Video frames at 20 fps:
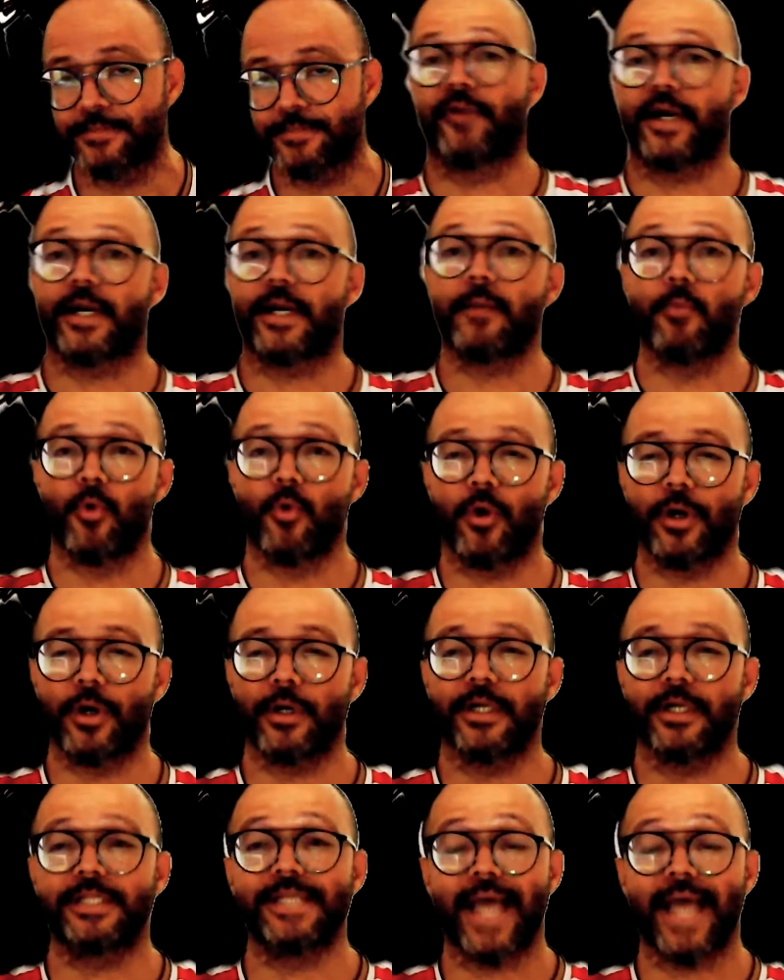Furthermore,
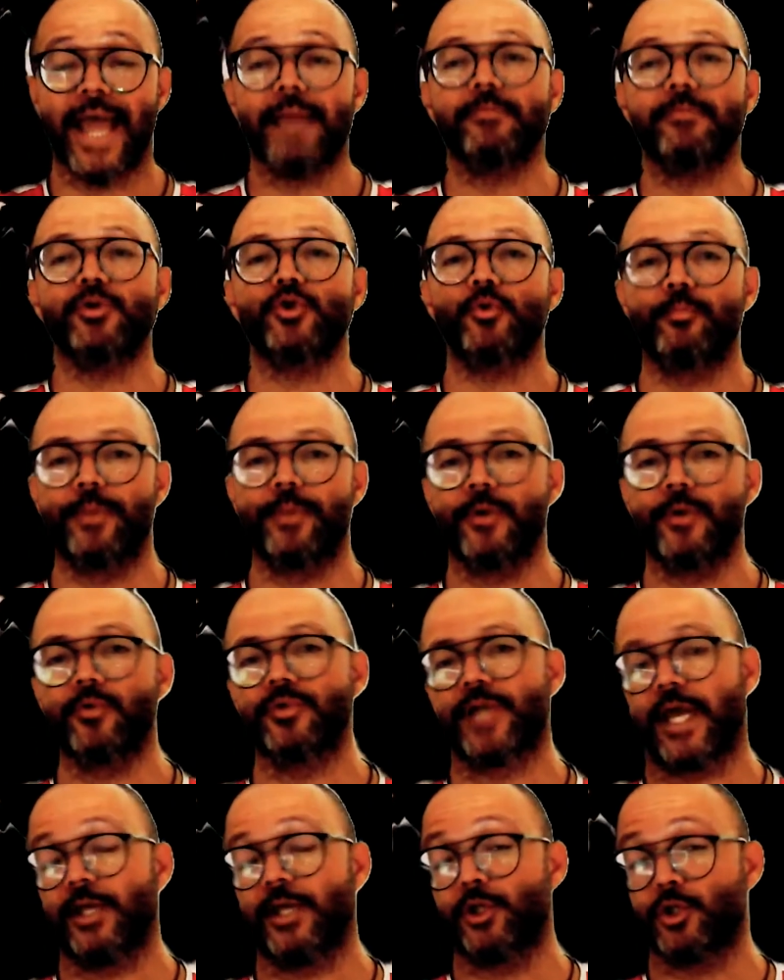it aims to
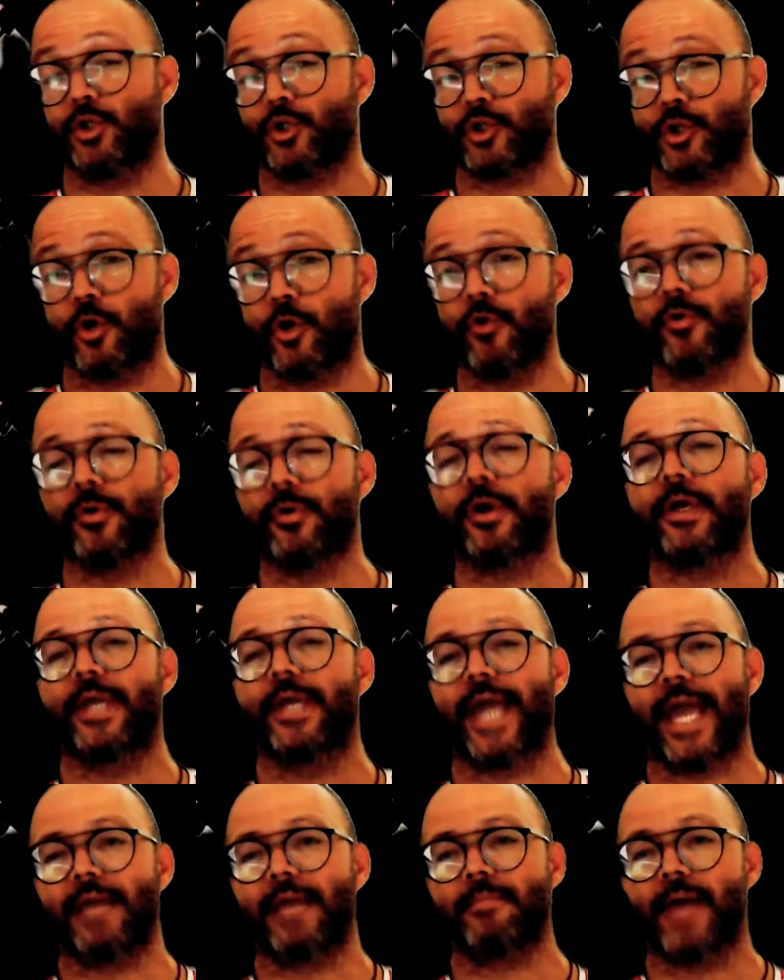build a strong
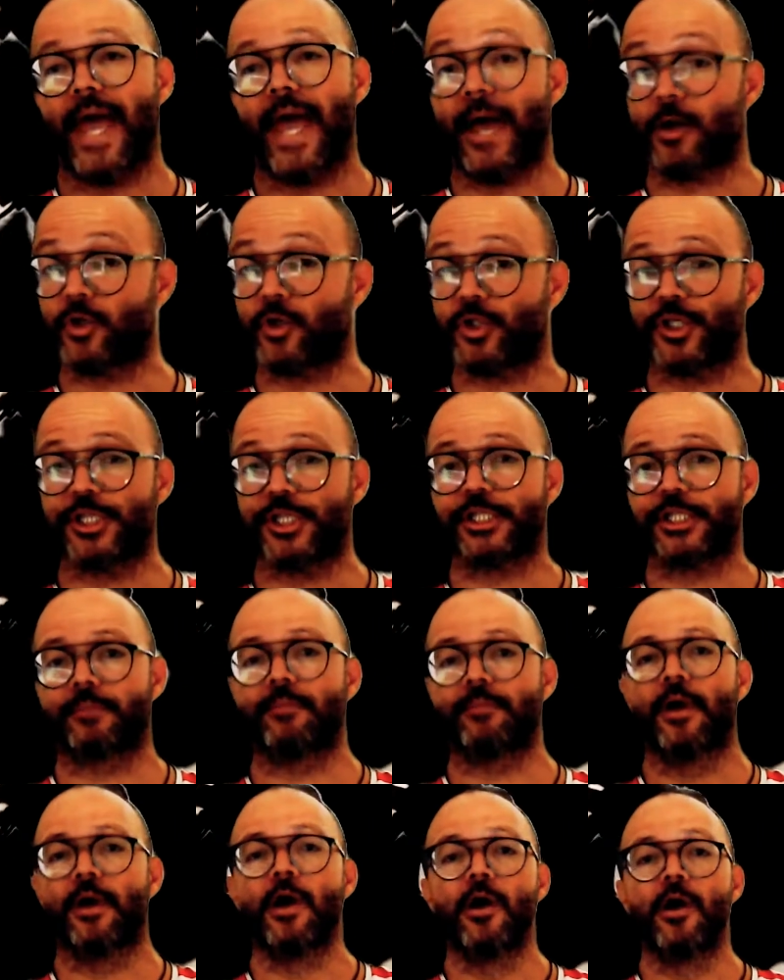game
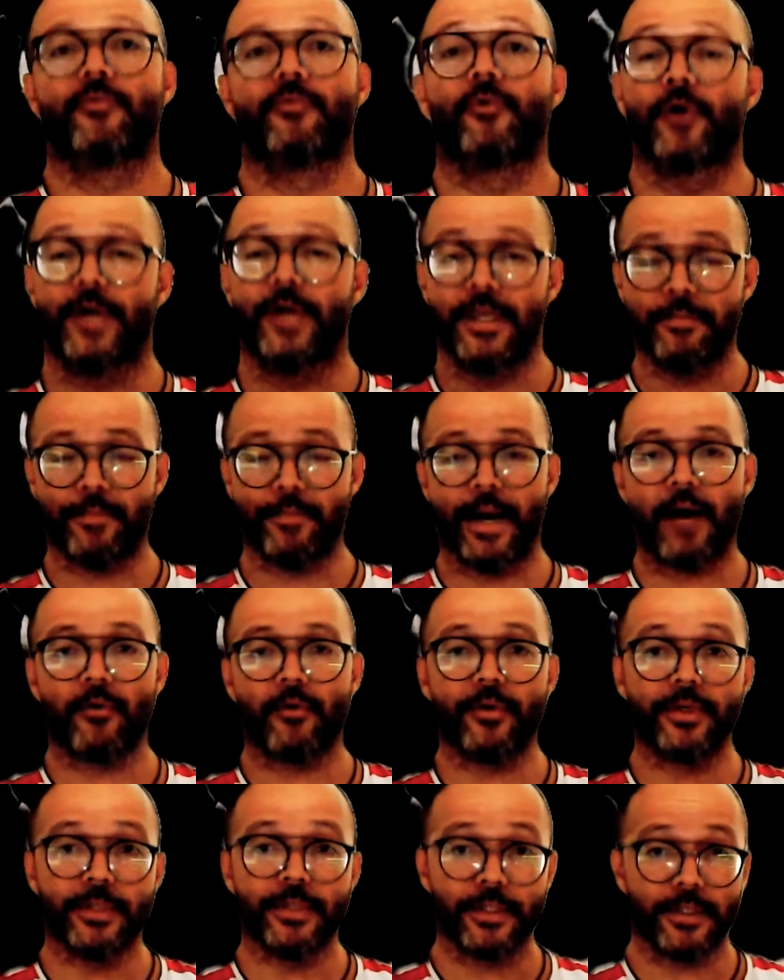ecosystem for
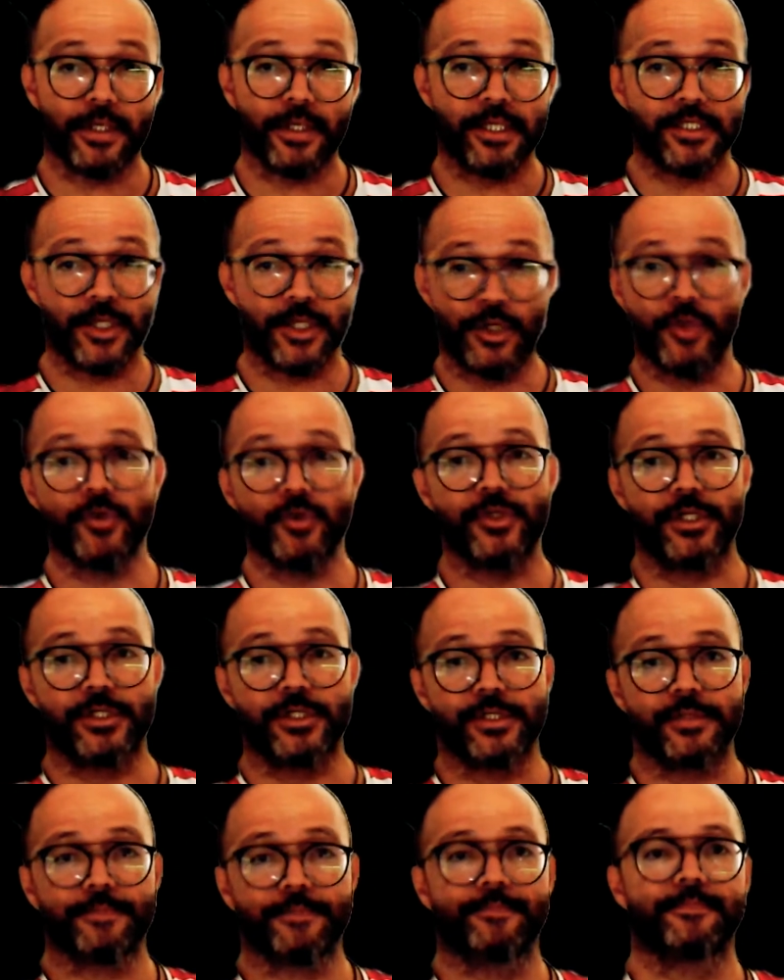empowering its
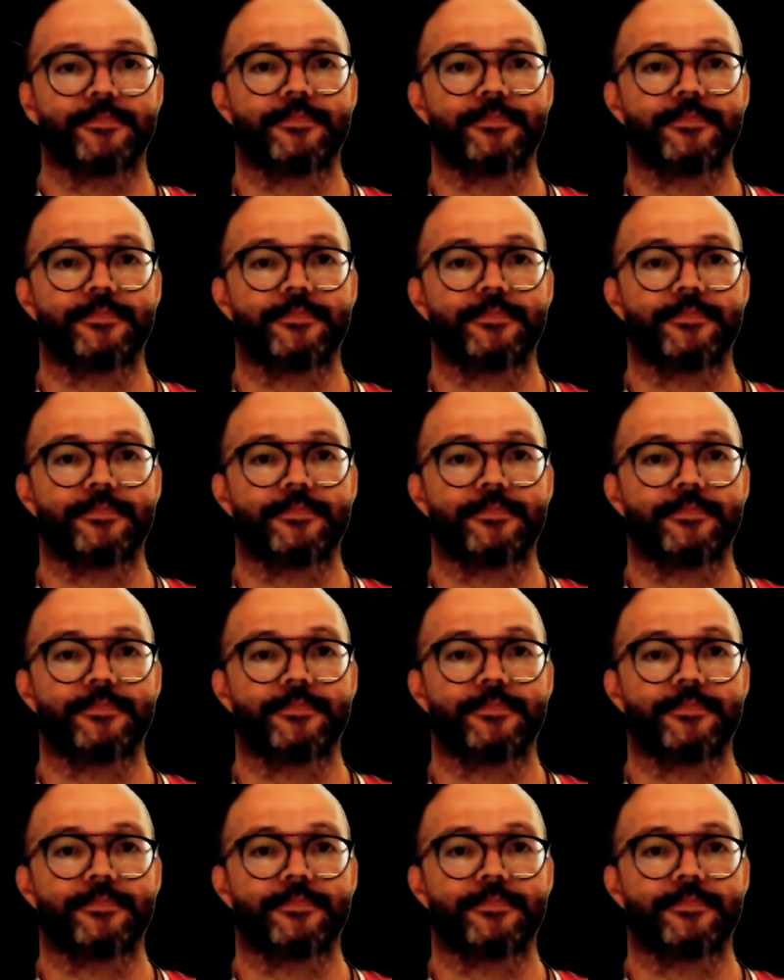users.